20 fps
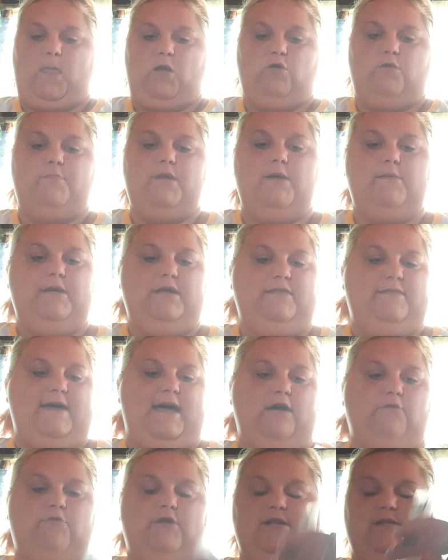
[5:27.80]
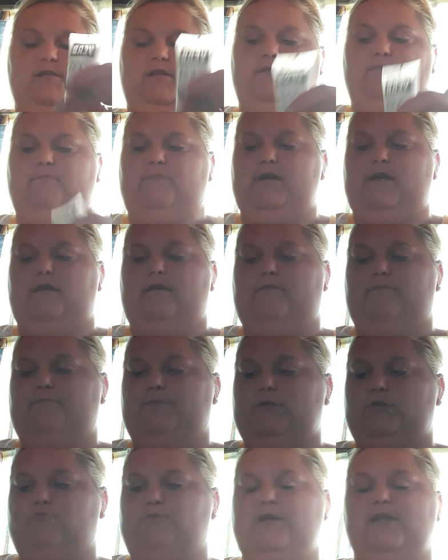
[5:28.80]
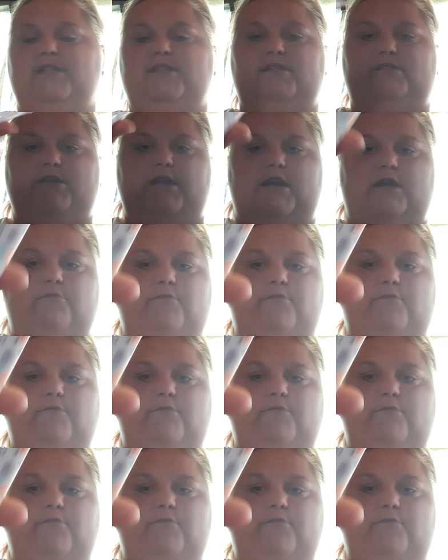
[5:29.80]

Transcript: Or maybe that wasn't my choice as hair